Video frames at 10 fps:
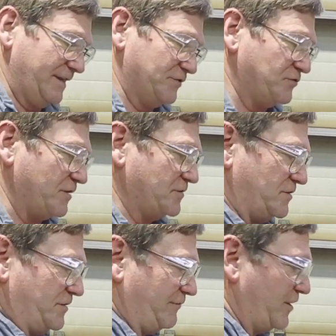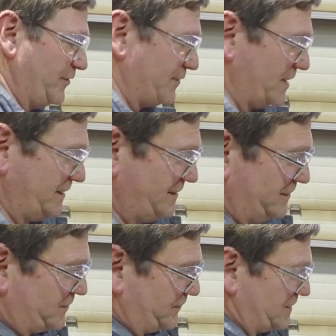instruction of other
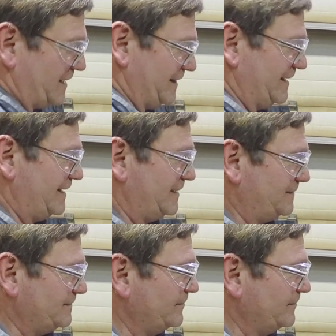ideas for dialing in